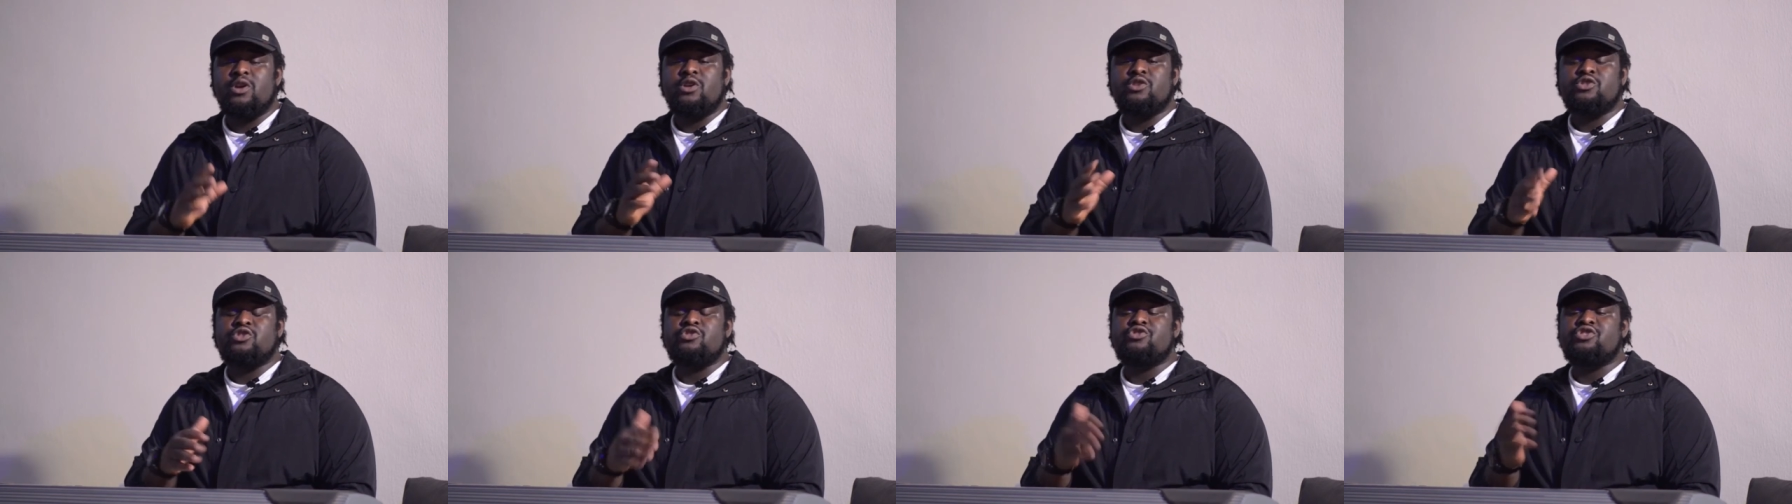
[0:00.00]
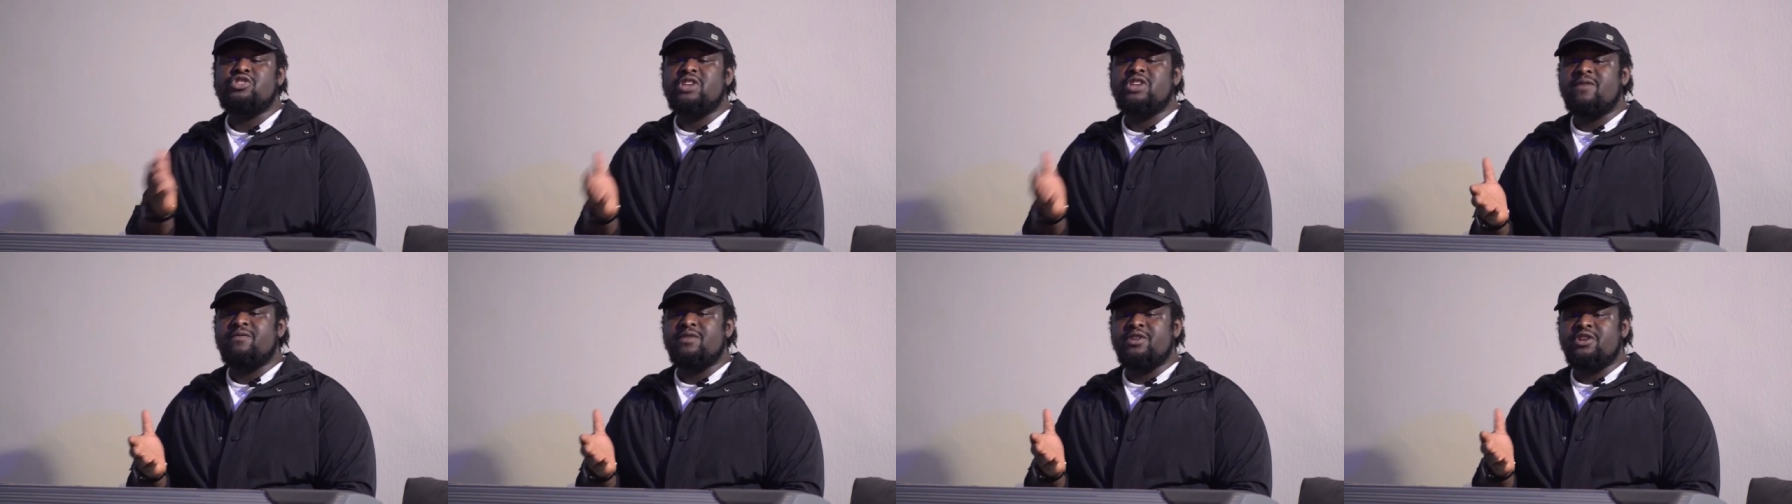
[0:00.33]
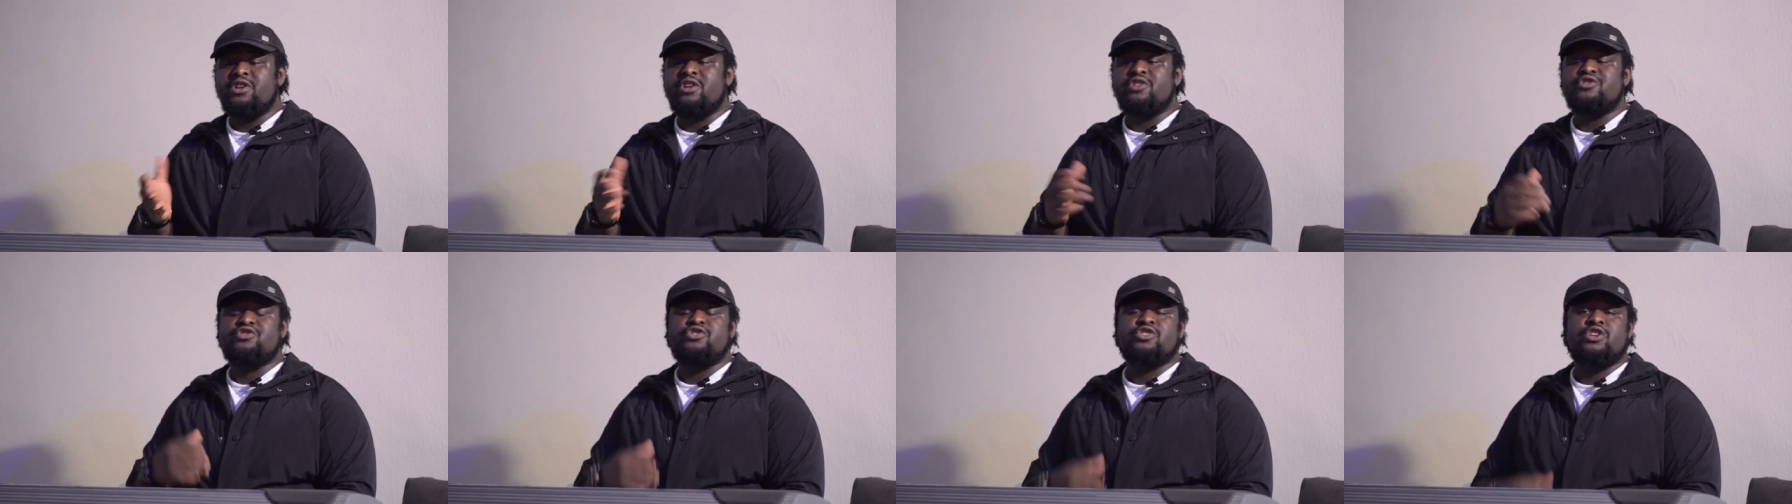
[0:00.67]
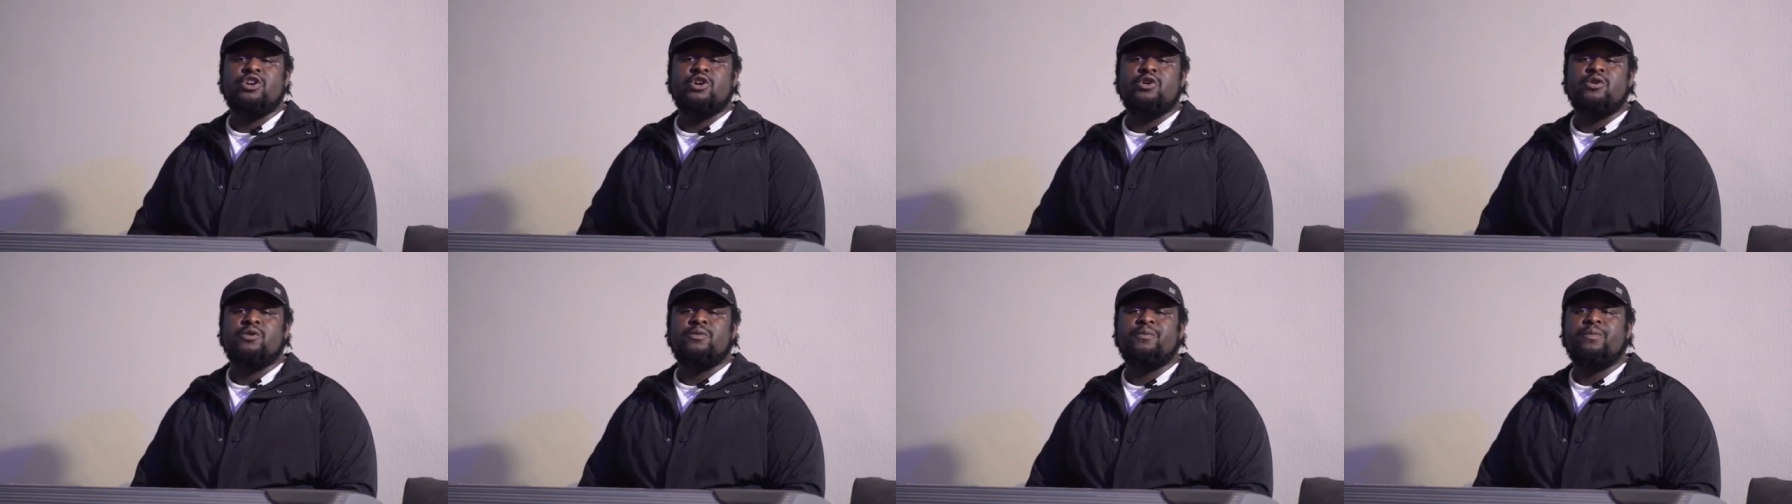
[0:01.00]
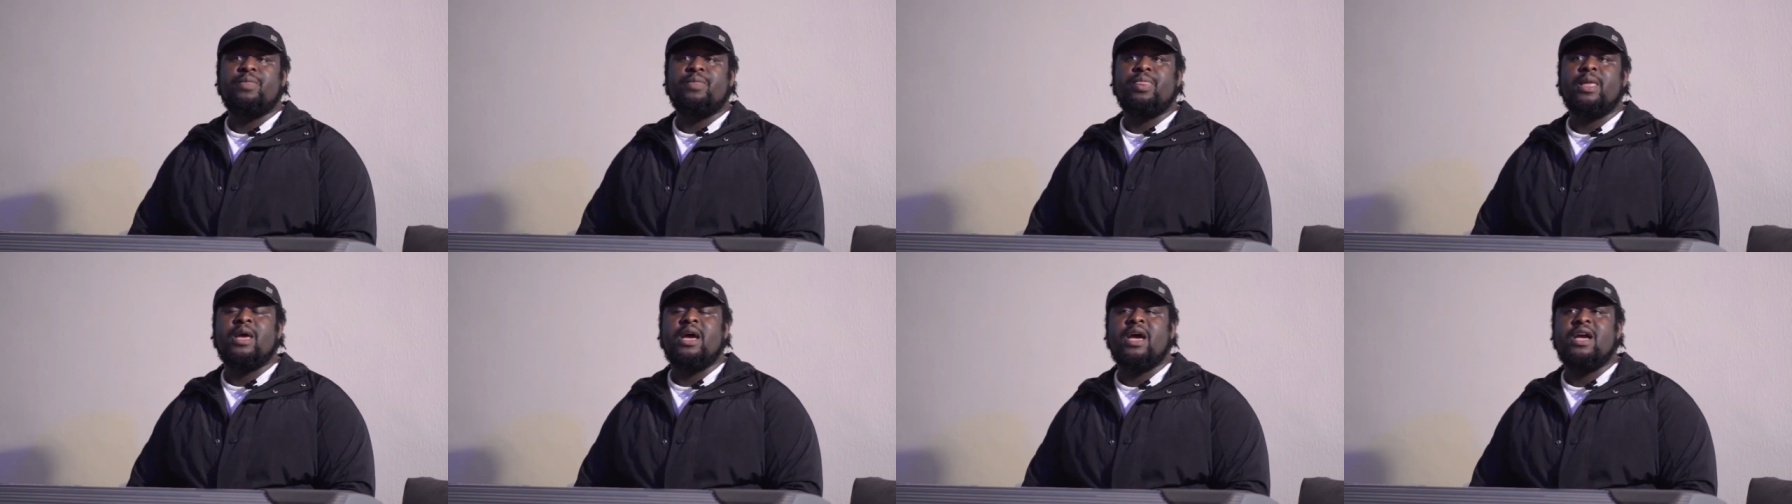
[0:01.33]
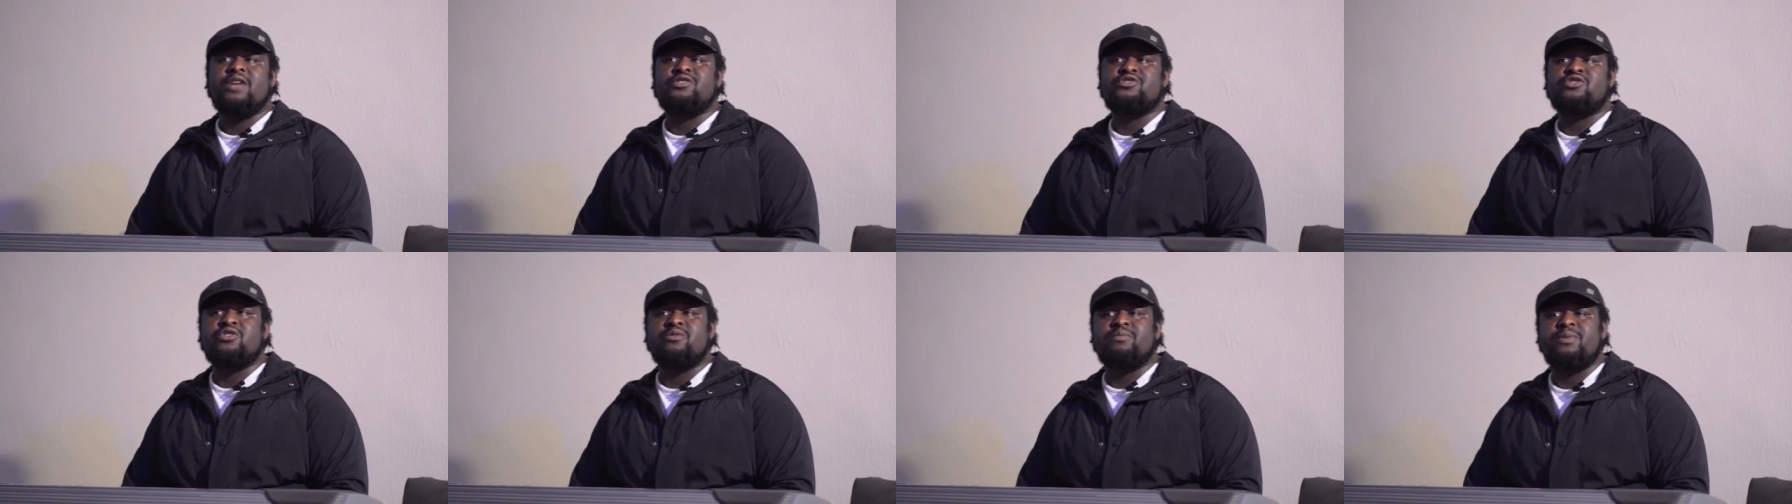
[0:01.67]
So 7 years ago,
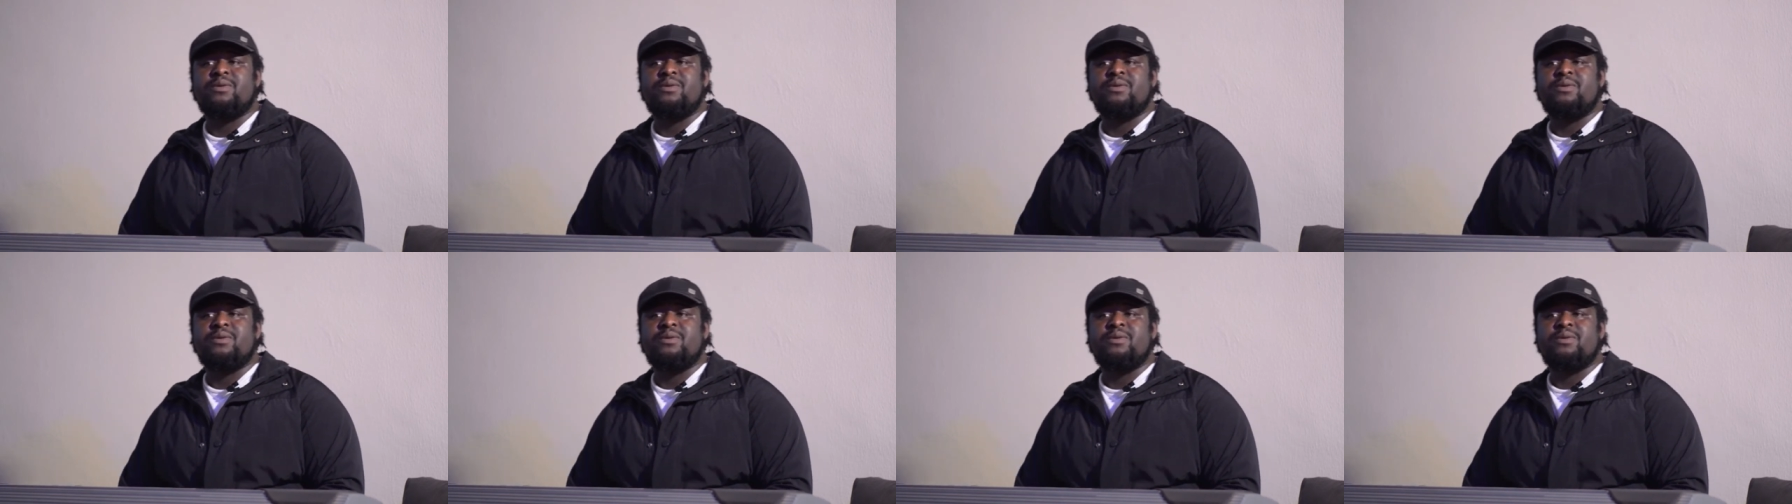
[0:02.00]
I still